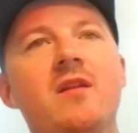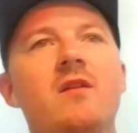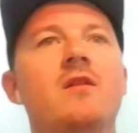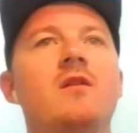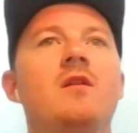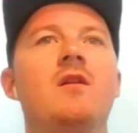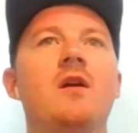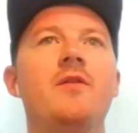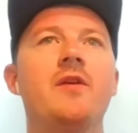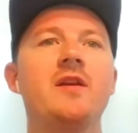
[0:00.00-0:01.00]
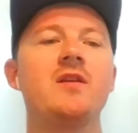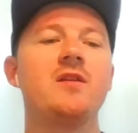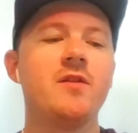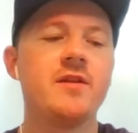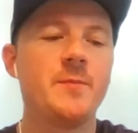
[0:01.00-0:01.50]
mean,
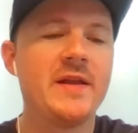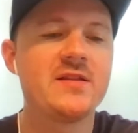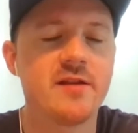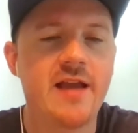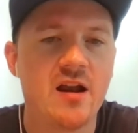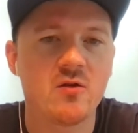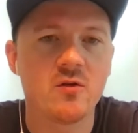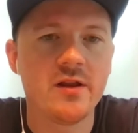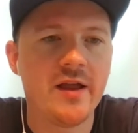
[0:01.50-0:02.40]
it depends on the category.